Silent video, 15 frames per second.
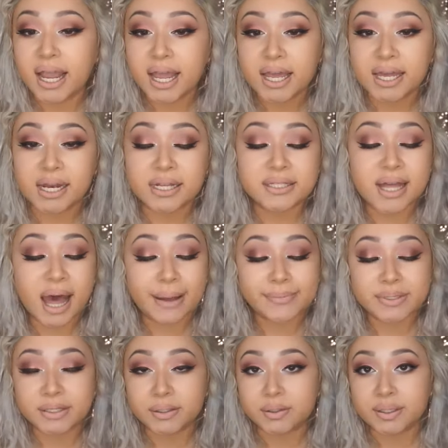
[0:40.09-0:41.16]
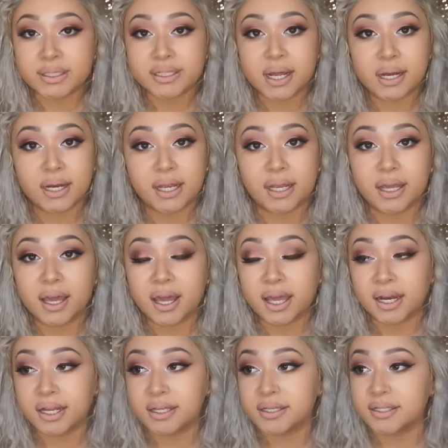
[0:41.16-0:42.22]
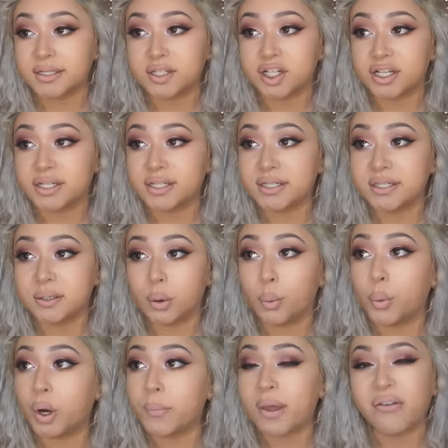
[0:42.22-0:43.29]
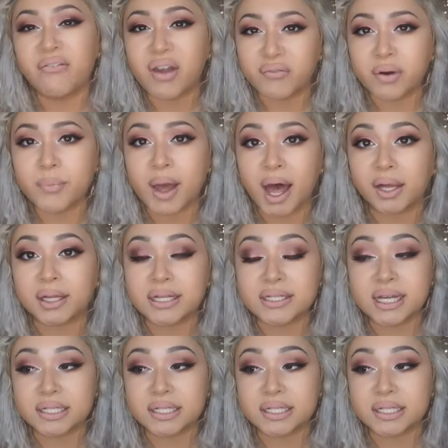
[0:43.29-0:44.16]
It is absolutely stunning. It is just one of my favorite palettes.